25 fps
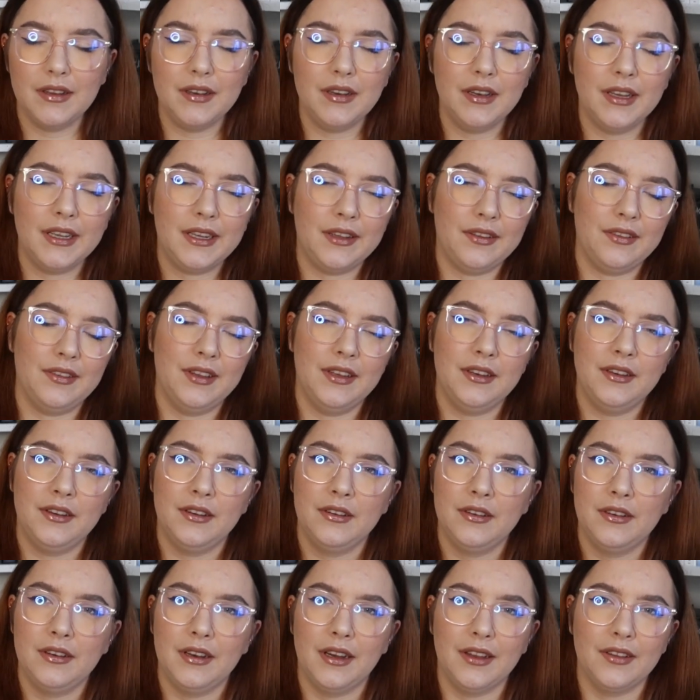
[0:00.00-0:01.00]
Like I said
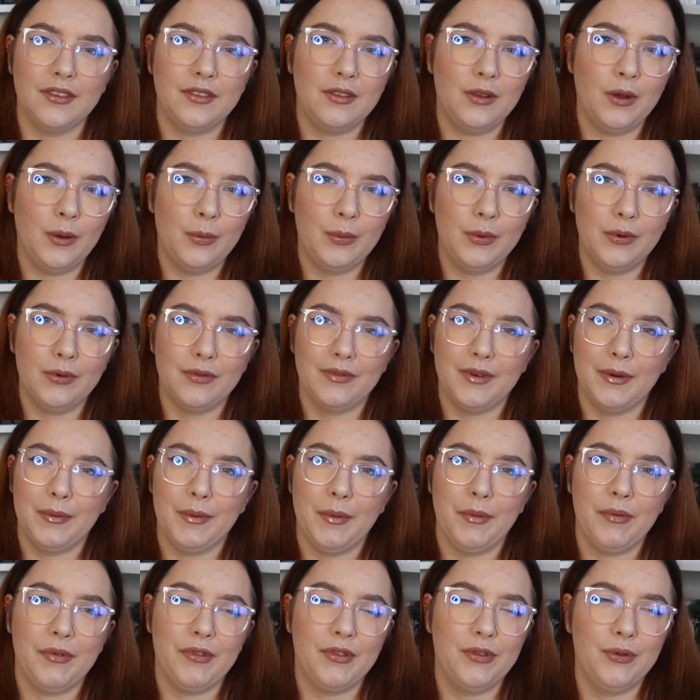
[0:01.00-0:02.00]
in the last couple of
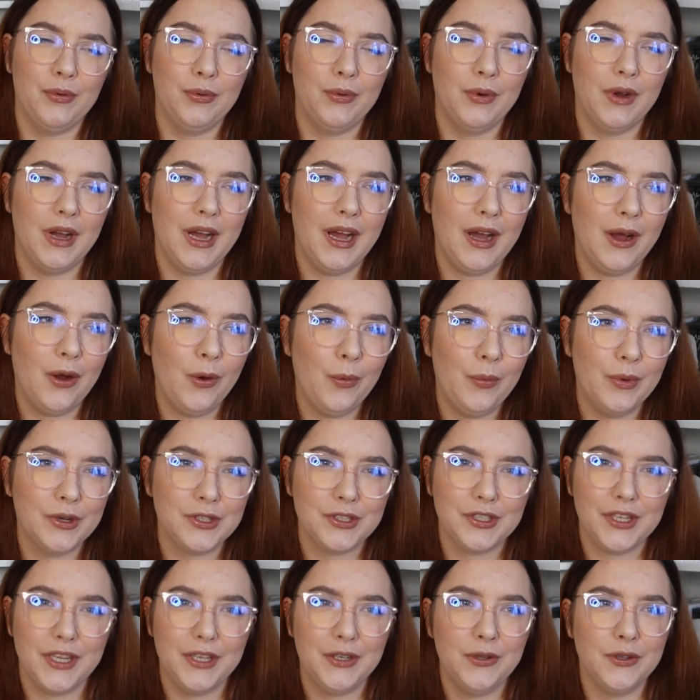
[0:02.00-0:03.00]
episodes too, how
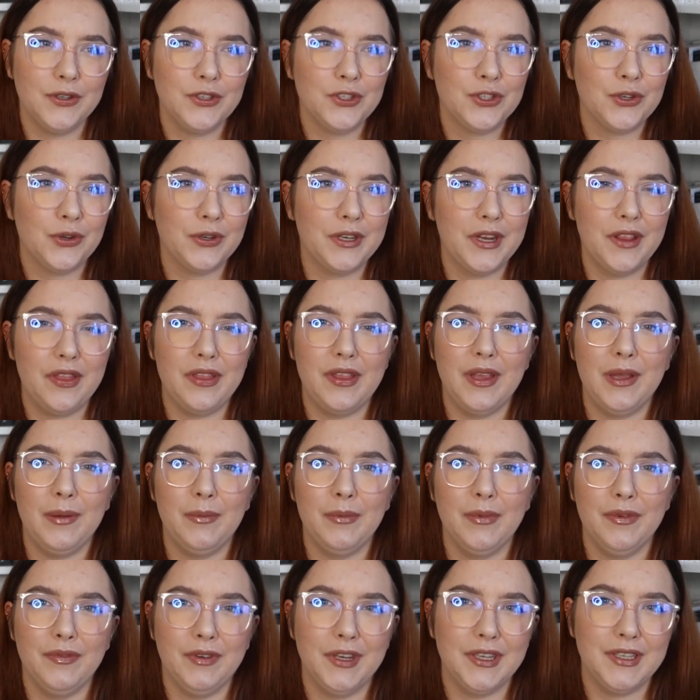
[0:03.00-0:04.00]
much can you enjoy the
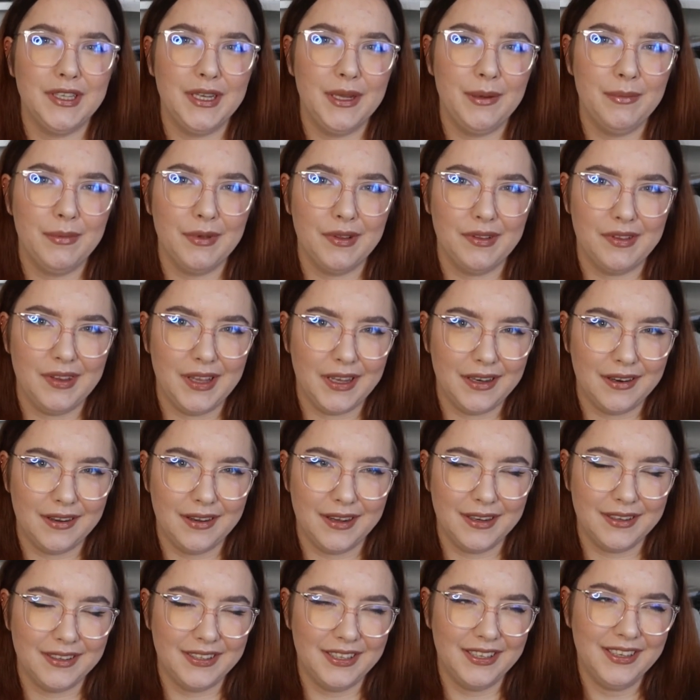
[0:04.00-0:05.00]
theme if the theme is that
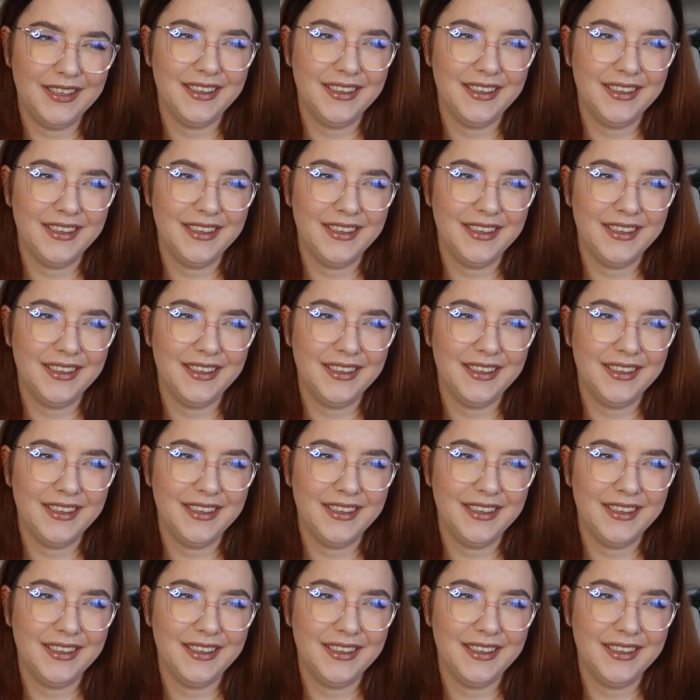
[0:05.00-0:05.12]
hard?